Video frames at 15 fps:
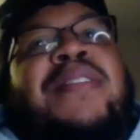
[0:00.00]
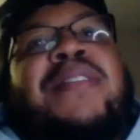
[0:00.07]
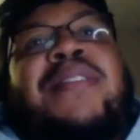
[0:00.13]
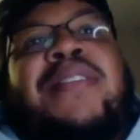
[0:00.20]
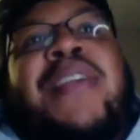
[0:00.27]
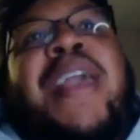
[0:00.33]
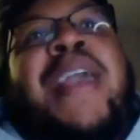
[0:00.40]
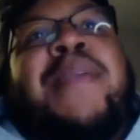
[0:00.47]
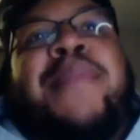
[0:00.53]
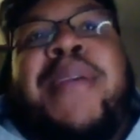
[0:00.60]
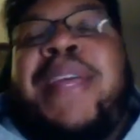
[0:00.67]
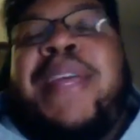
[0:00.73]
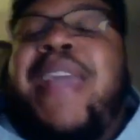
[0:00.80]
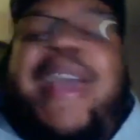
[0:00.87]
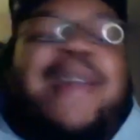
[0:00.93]
hey, man,
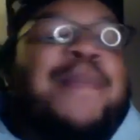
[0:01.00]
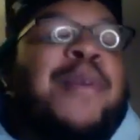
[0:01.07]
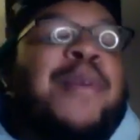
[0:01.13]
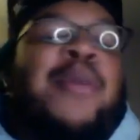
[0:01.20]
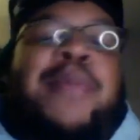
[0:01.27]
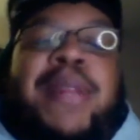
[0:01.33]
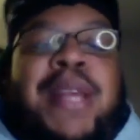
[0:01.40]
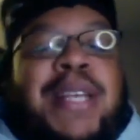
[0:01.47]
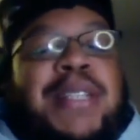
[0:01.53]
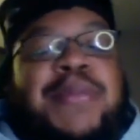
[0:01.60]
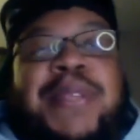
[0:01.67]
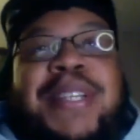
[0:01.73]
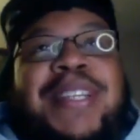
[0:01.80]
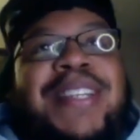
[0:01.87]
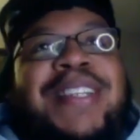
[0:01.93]
he had a moment last
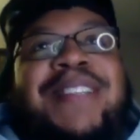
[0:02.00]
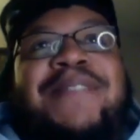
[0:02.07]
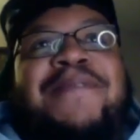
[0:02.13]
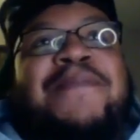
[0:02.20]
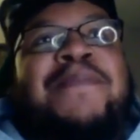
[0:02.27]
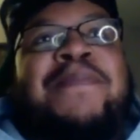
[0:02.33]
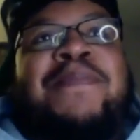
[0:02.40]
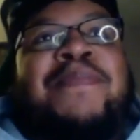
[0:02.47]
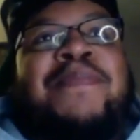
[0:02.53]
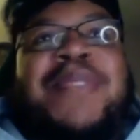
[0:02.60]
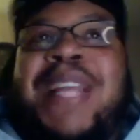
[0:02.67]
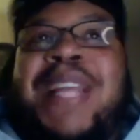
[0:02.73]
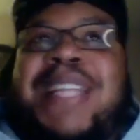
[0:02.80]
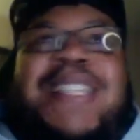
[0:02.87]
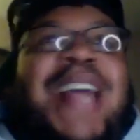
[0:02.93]
week.
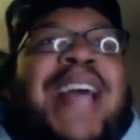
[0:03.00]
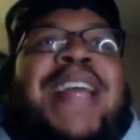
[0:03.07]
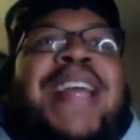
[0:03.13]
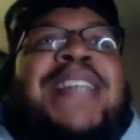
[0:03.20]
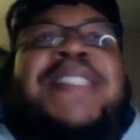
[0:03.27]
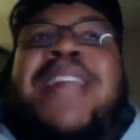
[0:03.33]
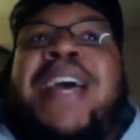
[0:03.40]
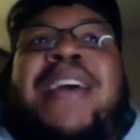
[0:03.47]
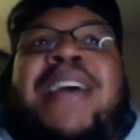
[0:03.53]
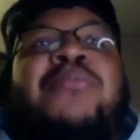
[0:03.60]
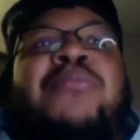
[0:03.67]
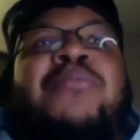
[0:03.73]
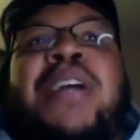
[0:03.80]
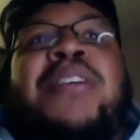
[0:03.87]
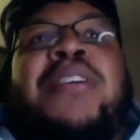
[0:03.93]
That's not who
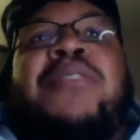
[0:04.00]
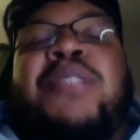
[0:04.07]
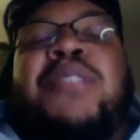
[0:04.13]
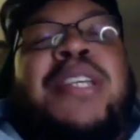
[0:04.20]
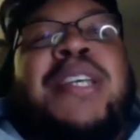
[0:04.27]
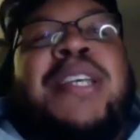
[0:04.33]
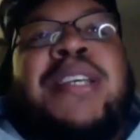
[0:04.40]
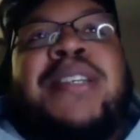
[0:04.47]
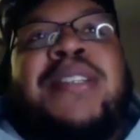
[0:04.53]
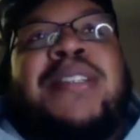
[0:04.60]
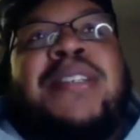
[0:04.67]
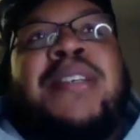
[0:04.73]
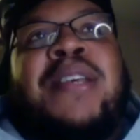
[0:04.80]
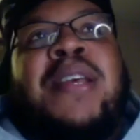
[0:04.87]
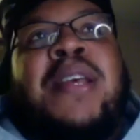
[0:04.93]
Doug usually is.
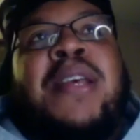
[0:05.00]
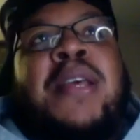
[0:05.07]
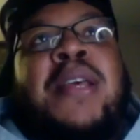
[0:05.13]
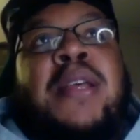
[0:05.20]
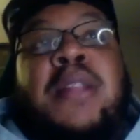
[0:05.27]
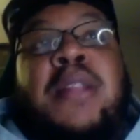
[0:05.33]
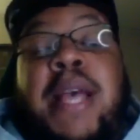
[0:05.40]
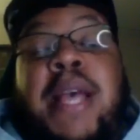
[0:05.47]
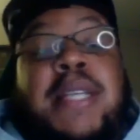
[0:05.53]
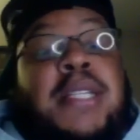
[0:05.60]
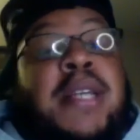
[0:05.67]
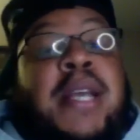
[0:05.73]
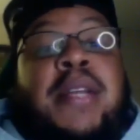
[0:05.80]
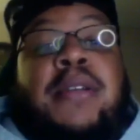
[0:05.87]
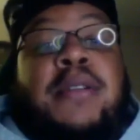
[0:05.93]
Last
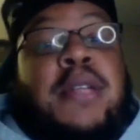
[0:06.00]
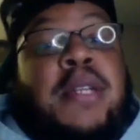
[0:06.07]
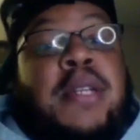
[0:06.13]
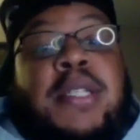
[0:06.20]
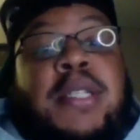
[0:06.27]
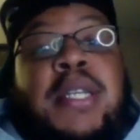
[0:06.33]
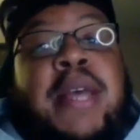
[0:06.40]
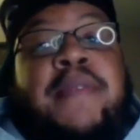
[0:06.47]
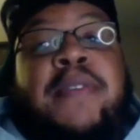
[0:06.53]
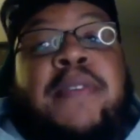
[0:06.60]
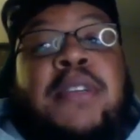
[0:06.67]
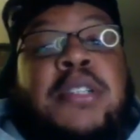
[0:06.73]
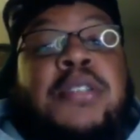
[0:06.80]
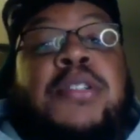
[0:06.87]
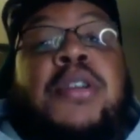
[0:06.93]
night, you didn't see that
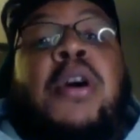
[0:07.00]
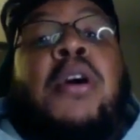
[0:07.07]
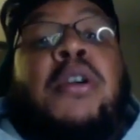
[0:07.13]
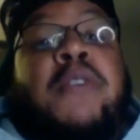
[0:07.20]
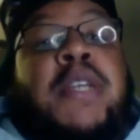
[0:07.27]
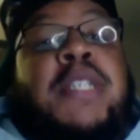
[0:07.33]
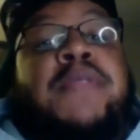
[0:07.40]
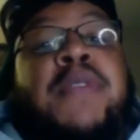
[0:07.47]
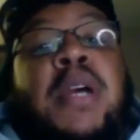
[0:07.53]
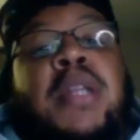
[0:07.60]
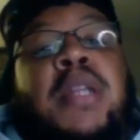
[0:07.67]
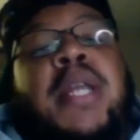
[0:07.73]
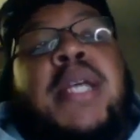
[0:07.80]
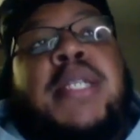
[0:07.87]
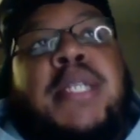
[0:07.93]
version. You saw aggressive Doug
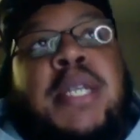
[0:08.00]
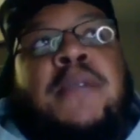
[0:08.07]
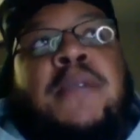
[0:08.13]
last night.